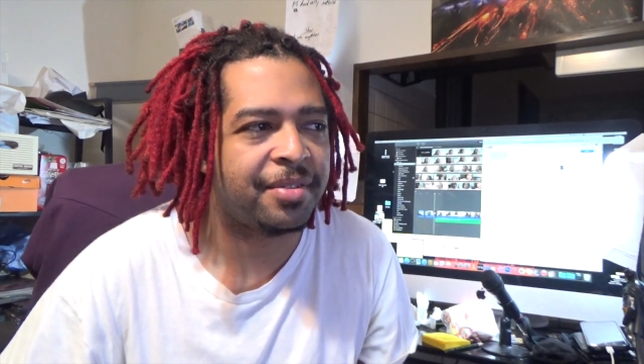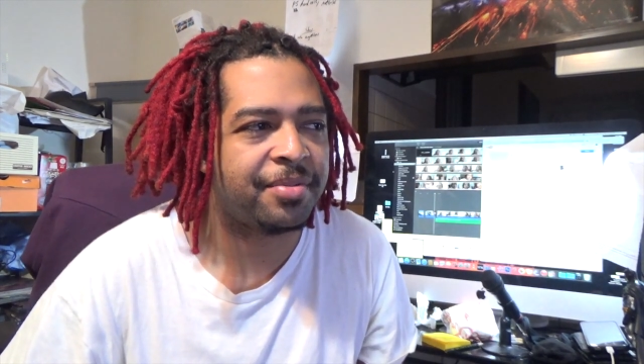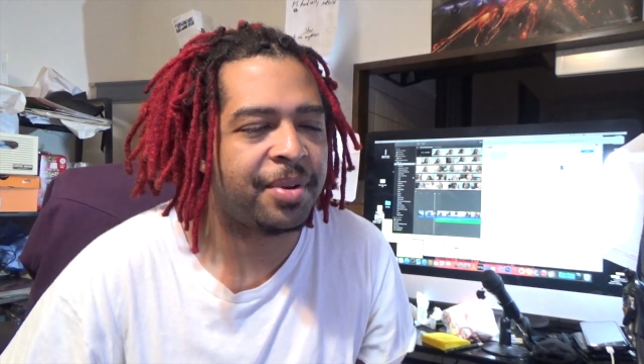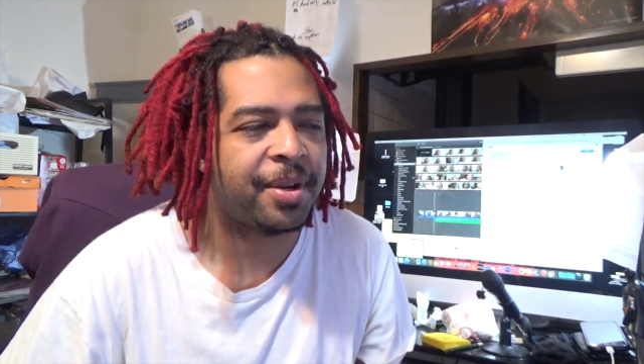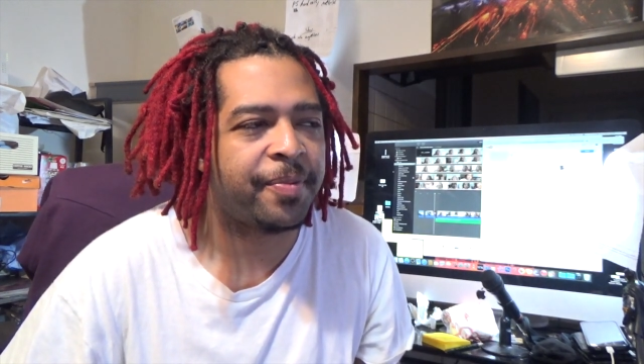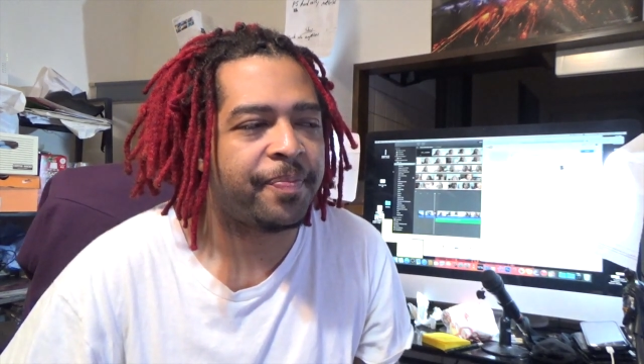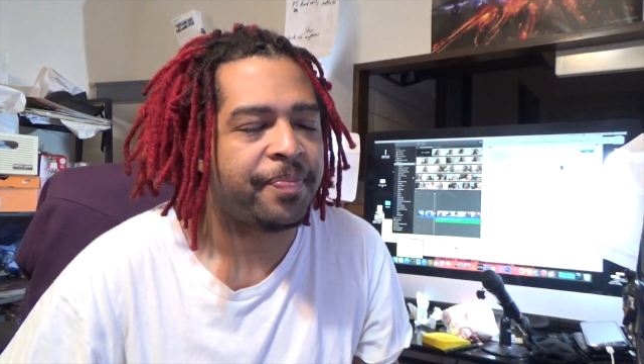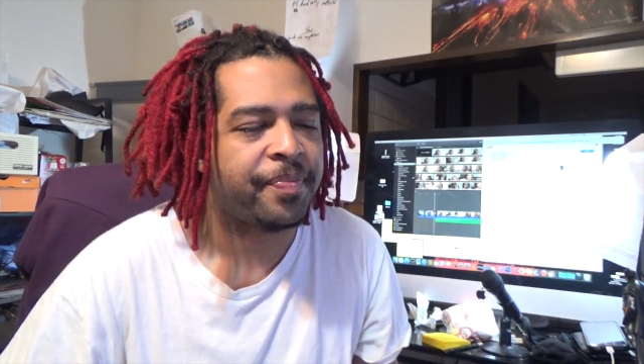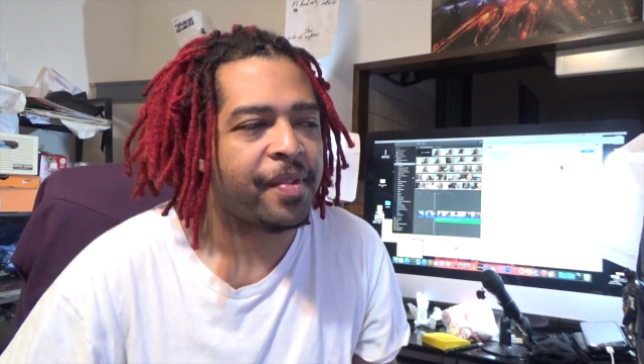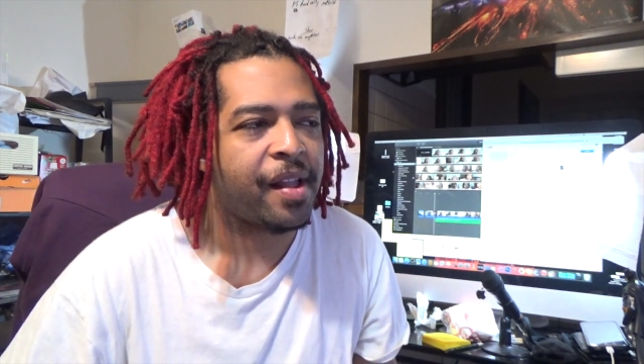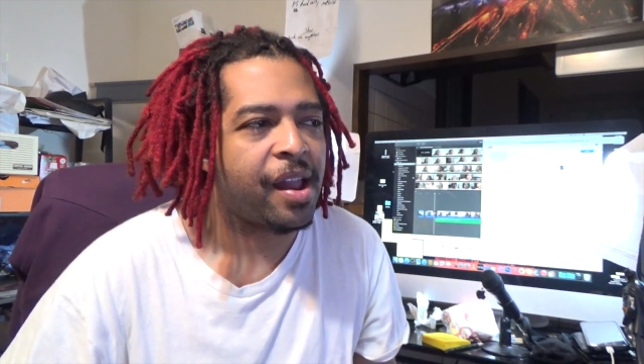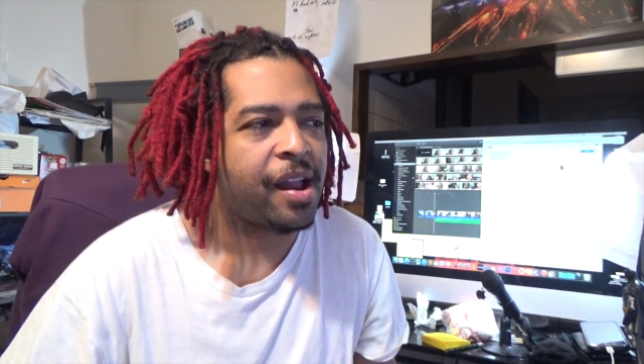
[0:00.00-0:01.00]
as well.
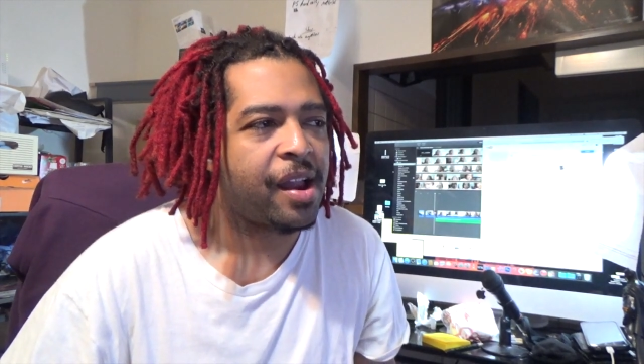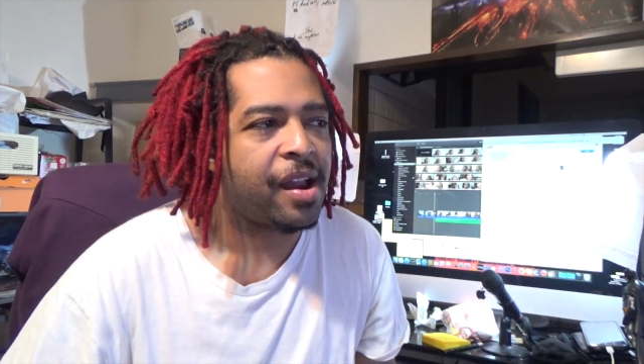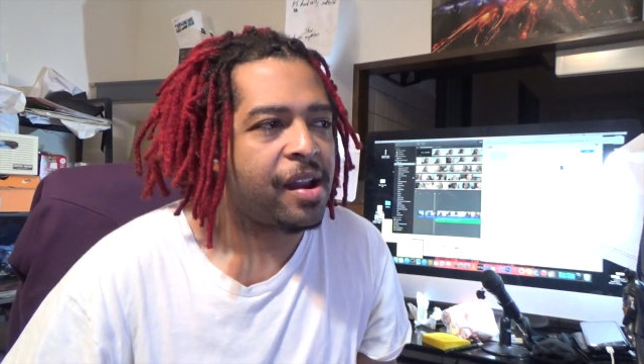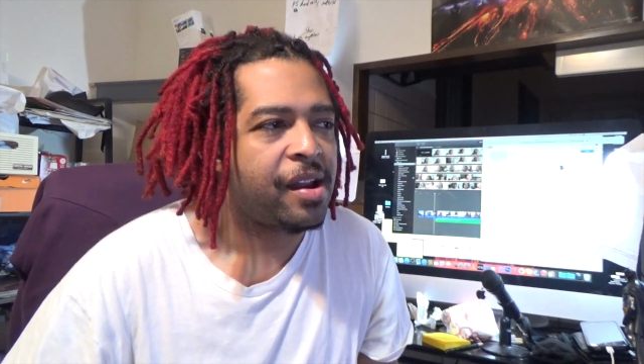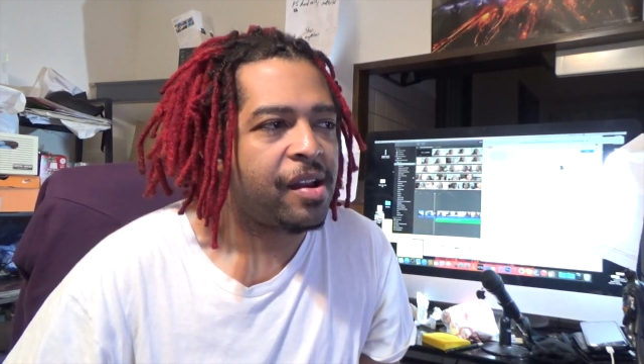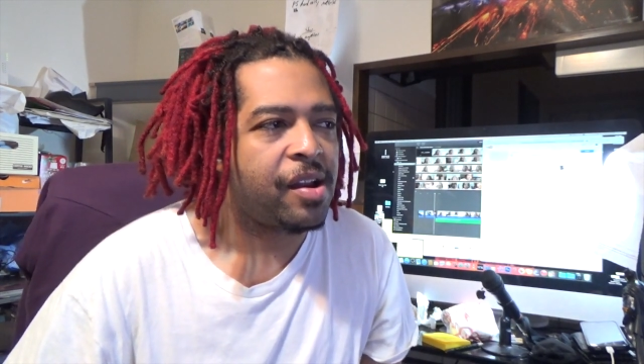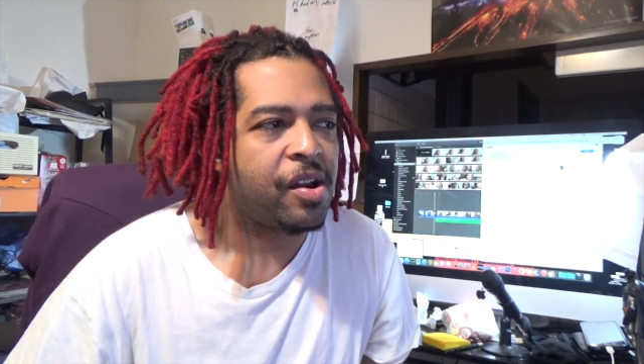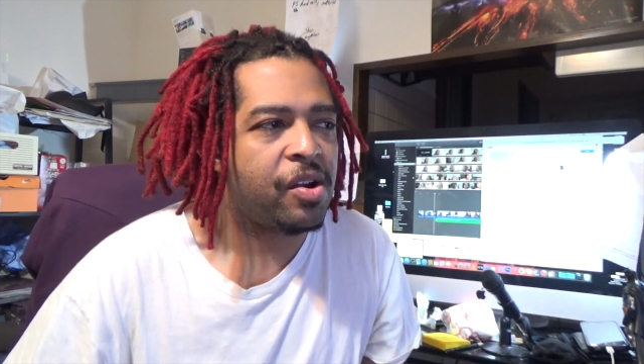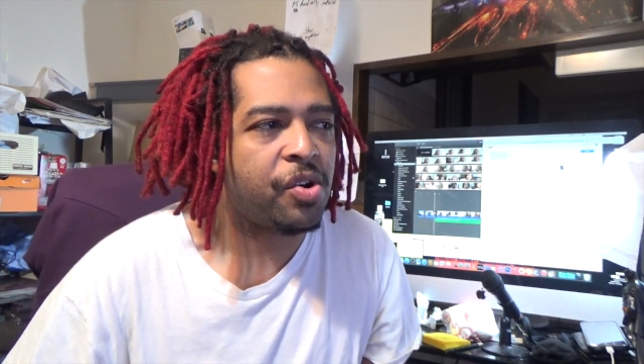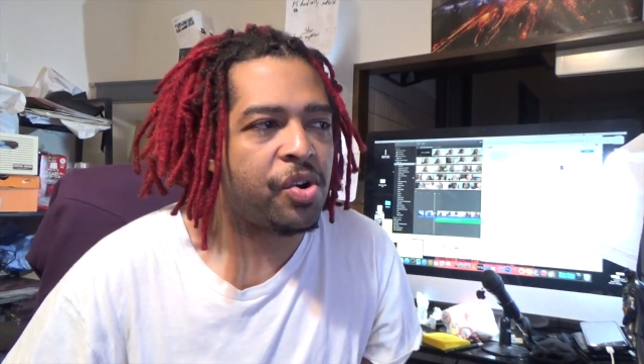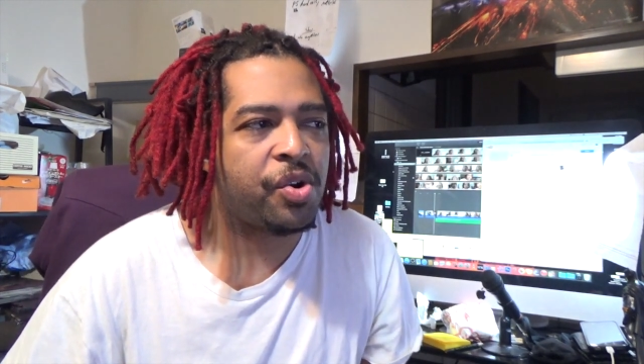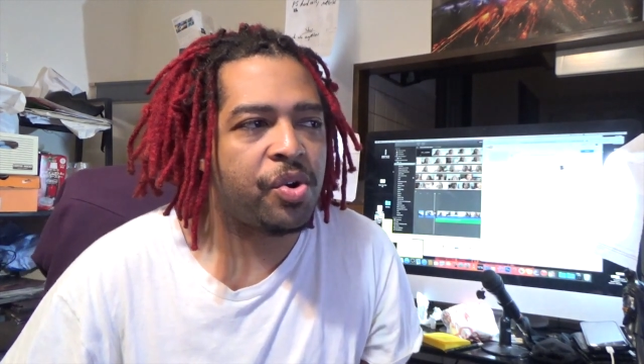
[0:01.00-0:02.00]

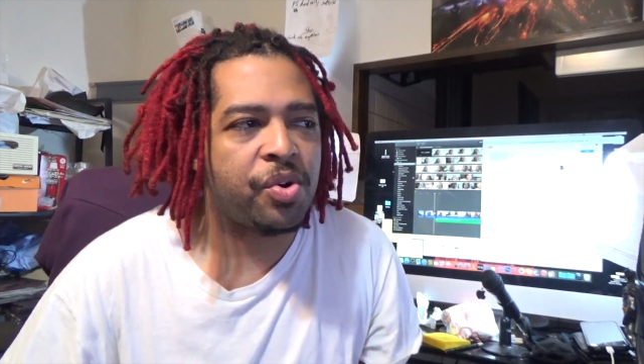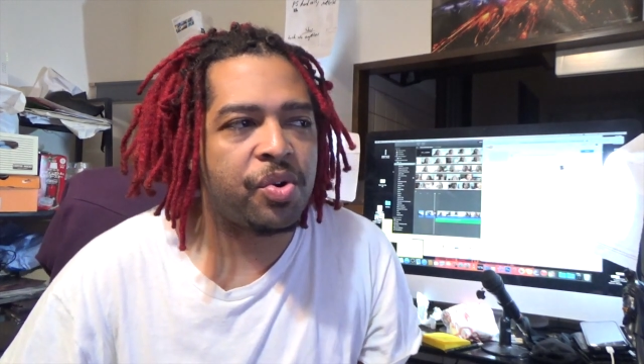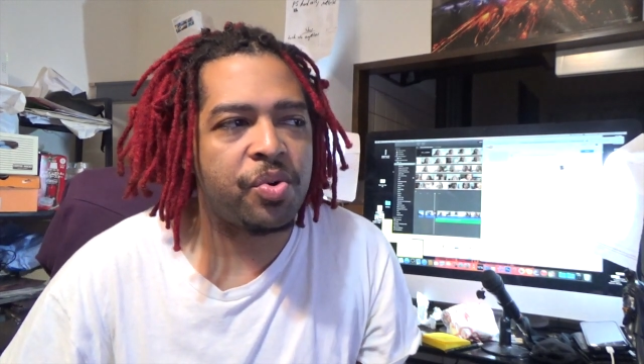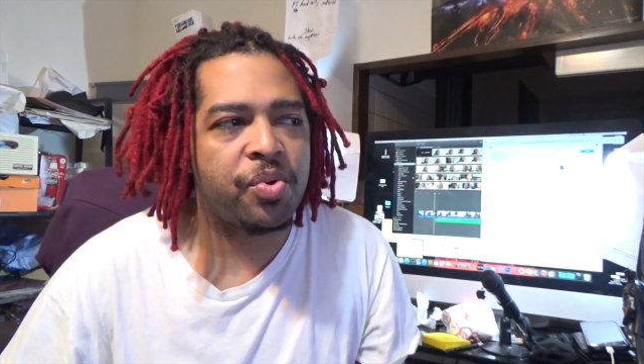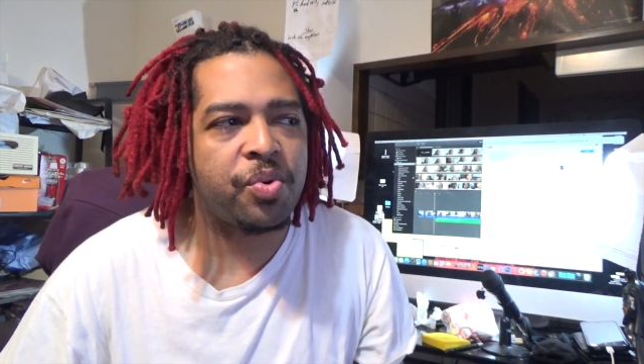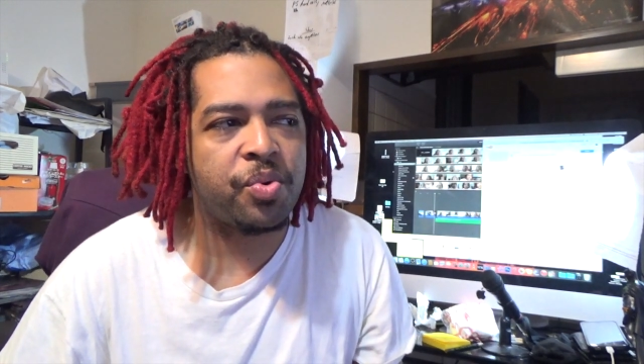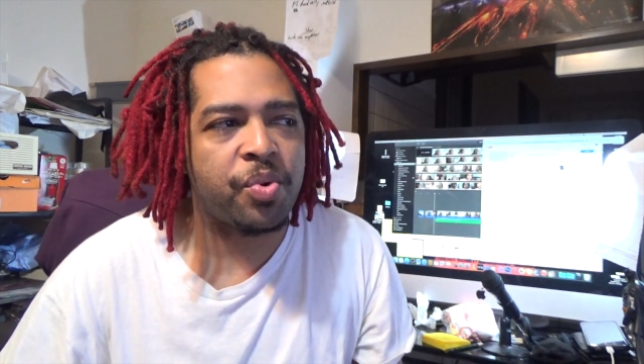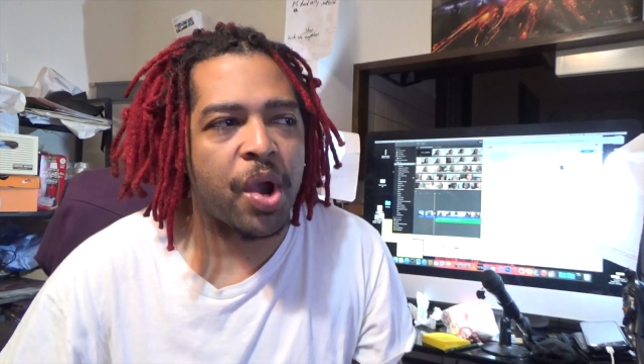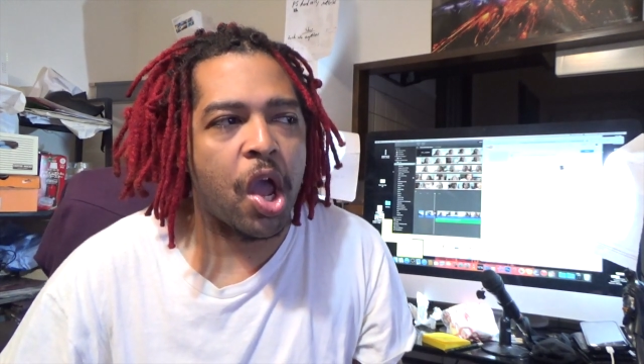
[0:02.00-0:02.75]
Oh,